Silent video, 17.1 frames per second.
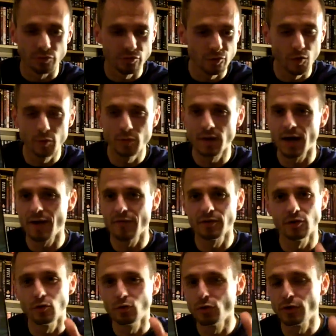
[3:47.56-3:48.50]
scuba
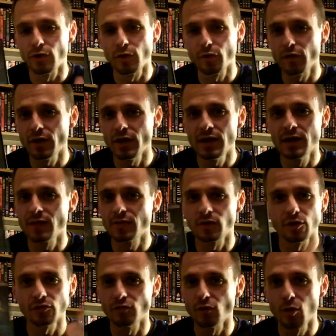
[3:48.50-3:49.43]
diving and doing their thing,
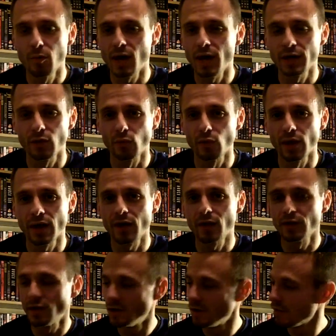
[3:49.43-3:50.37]
there's nobody
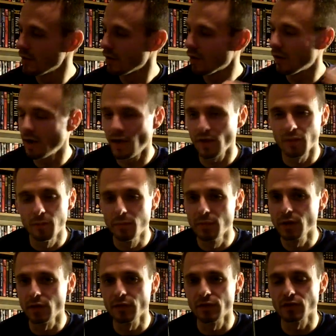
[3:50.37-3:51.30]
around, and here they are out in the
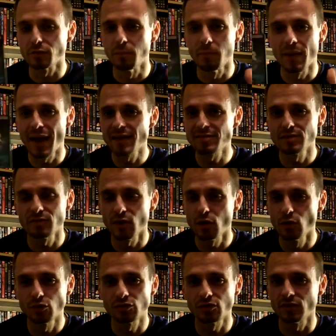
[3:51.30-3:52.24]
middle of this massive
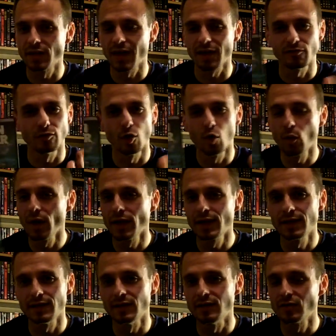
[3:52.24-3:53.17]
ocean. They have no way
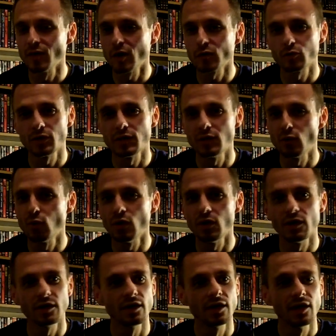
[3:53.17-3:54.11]
of getting in touch with
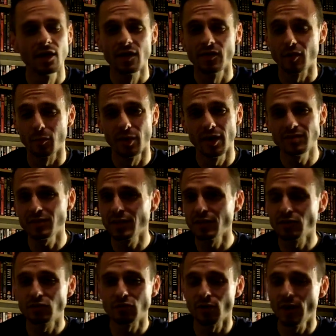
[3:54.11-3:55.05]
anyone. They're
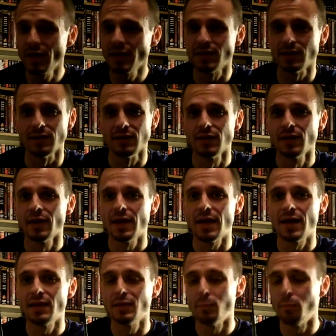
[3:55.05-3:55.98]
basically stranded,
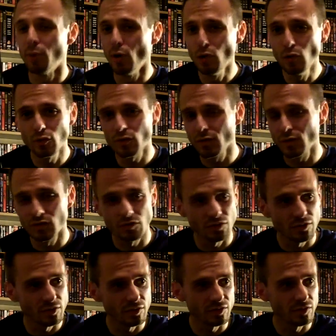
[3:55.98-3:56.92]
and the boat,
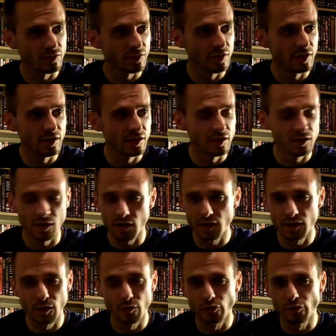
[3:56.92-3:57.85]
the
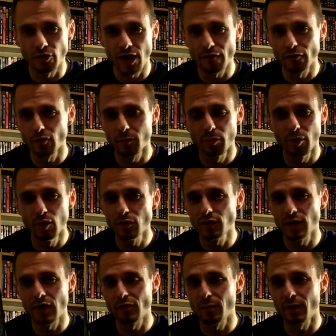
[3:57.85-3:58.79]
driver of the
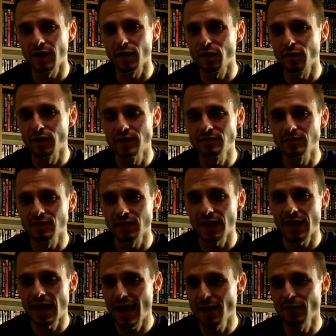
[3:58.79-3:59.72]
boat and everybody thinks that
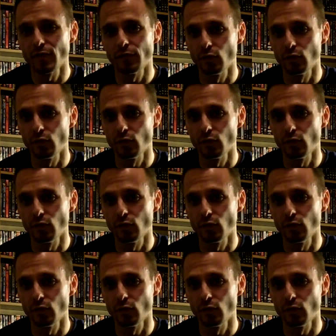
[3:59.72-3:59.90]
they have